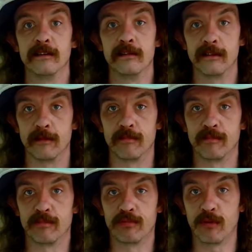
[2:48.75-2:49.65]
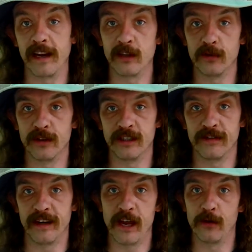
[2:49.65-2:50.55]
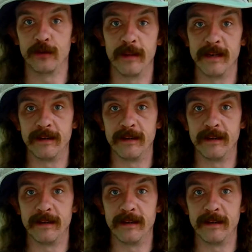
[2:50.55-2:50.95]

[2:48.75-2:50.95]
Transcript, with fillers: The prelude to this video should be,